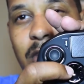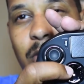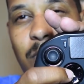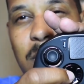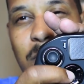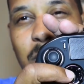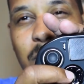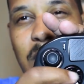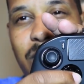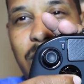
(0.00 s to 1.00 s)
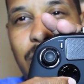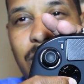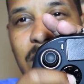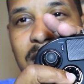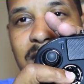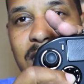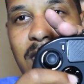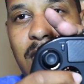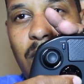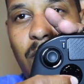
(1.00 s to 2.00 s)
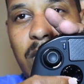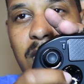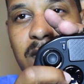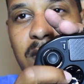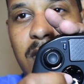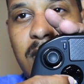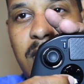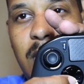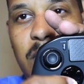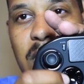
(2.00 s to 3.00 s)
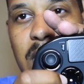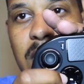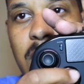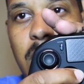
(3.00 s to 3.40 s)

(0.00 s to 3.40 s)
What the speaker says: you'll be able to do that real easy with this D-pad.